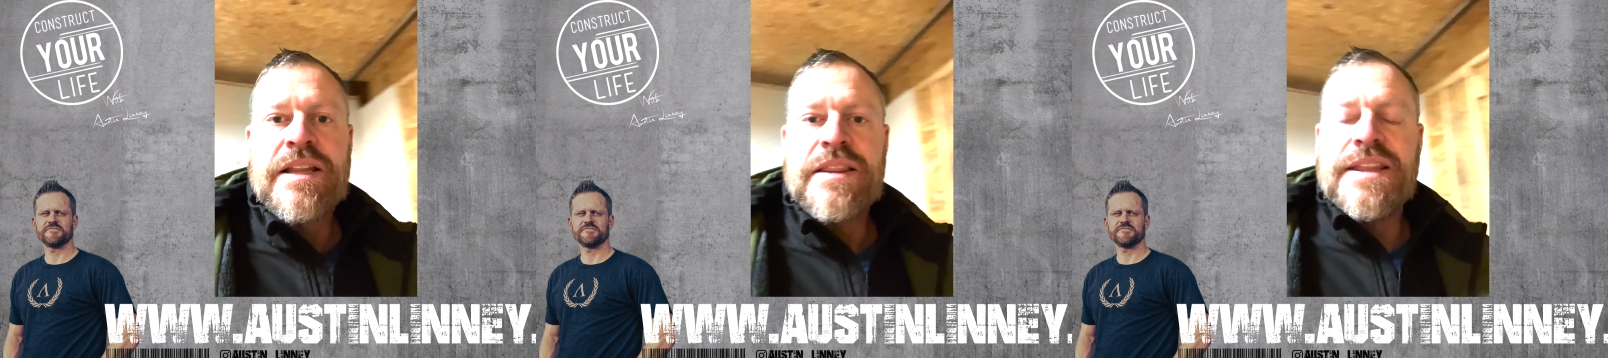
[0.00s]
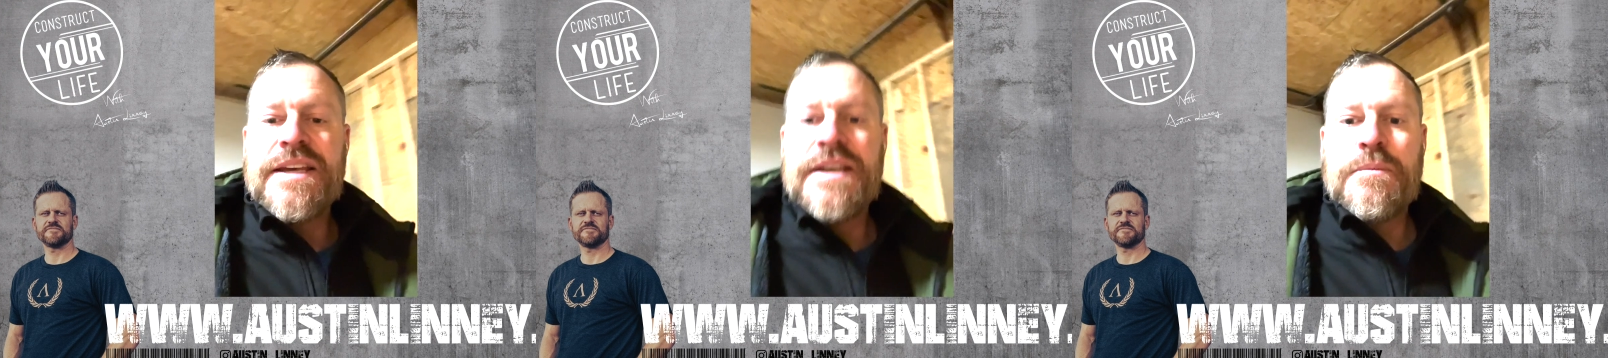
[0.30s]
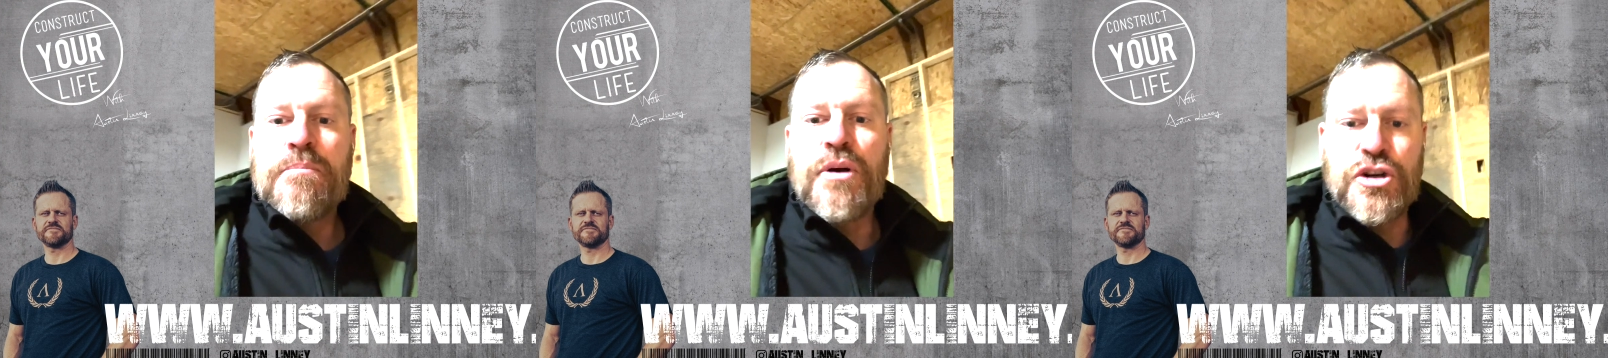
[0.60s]
Speaker 1: The
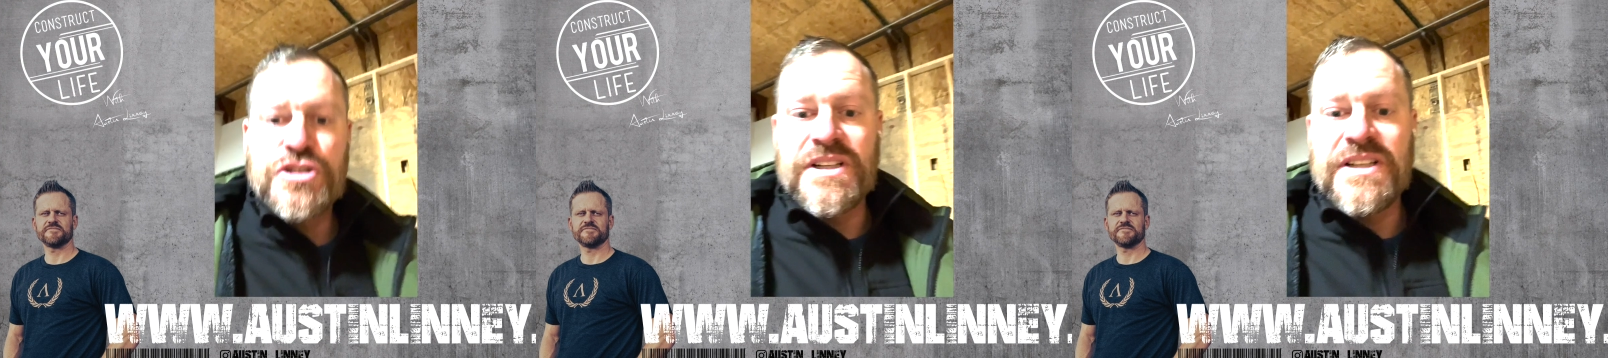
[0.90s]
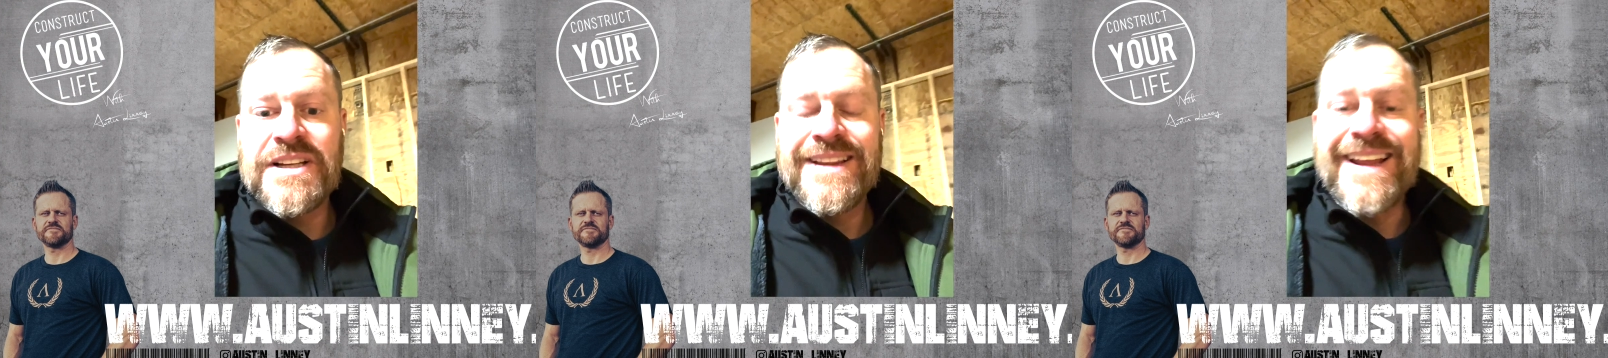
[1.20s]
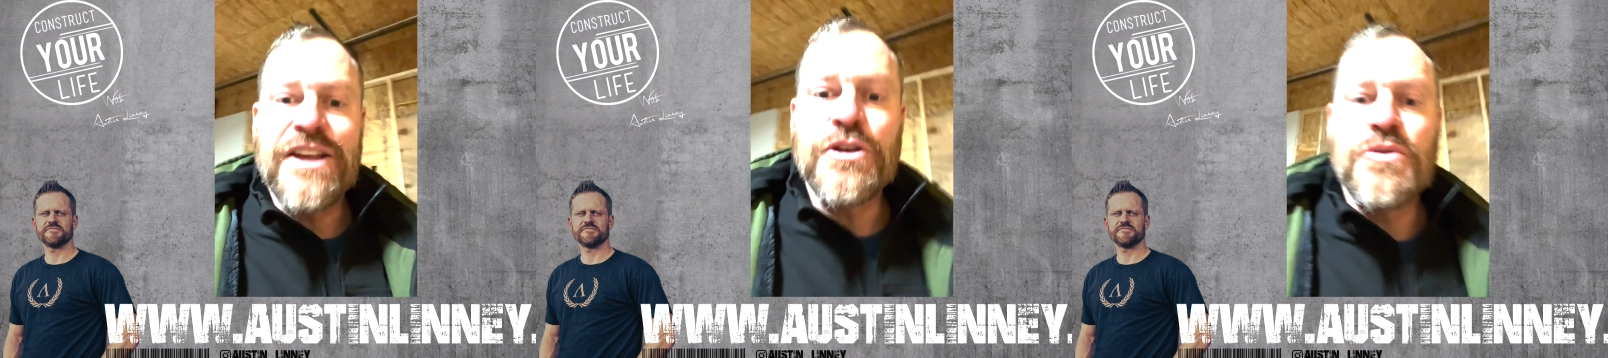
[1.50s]
person
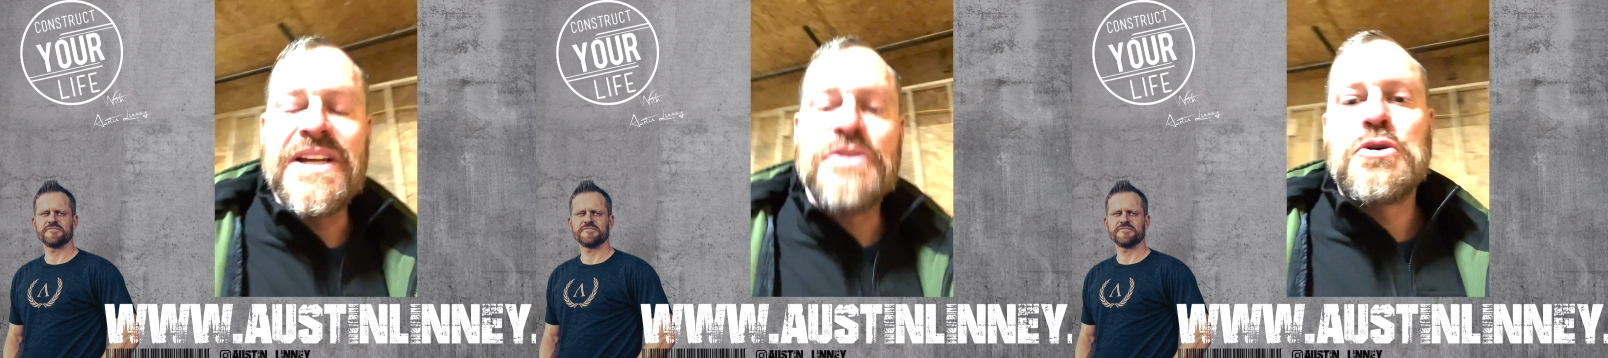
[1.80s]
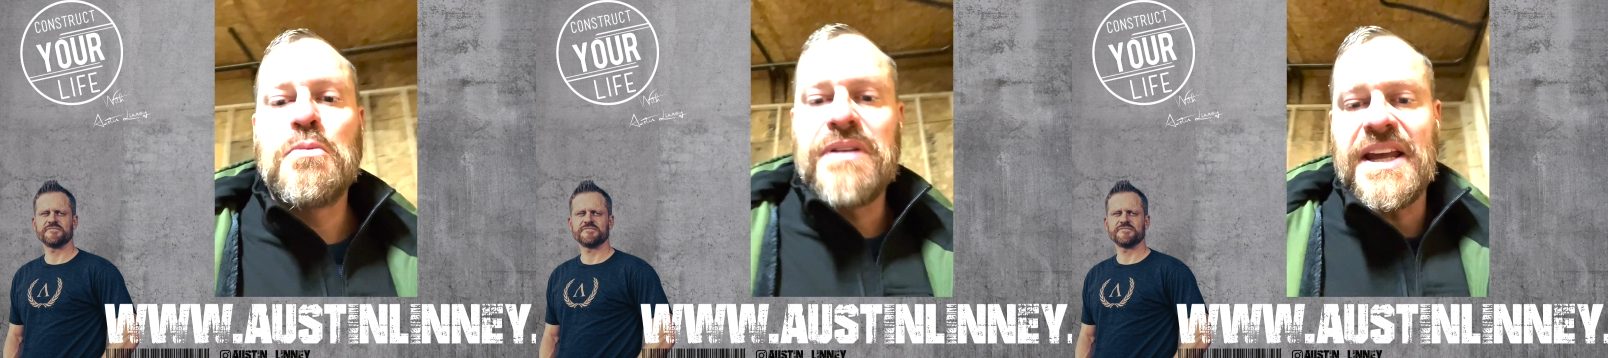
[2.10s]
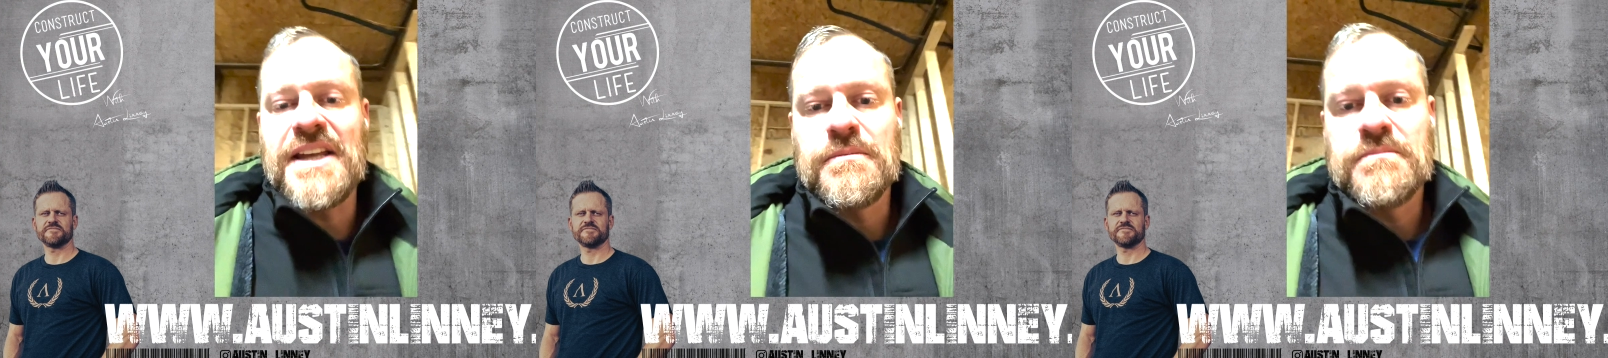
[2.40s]
that you need to
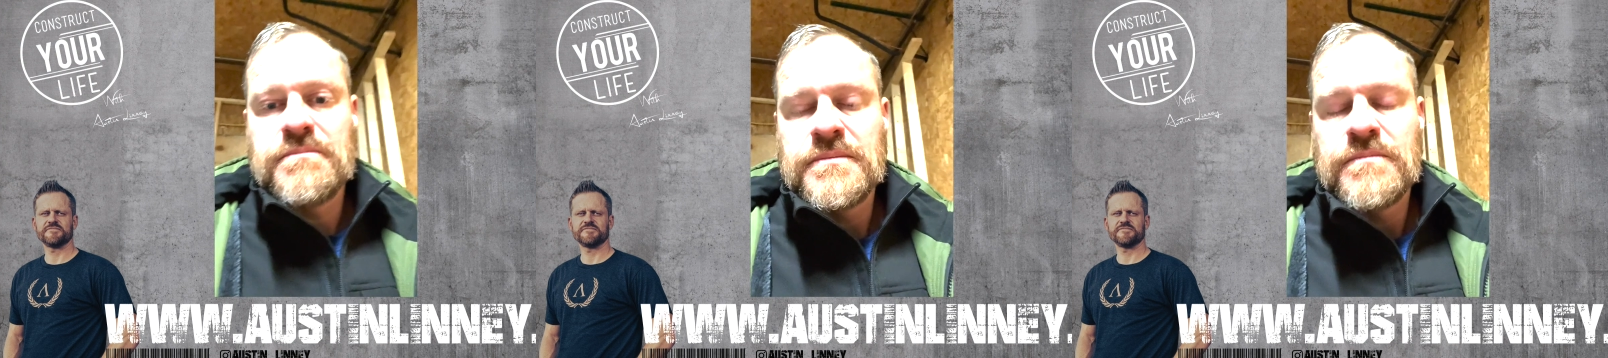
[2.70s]
blame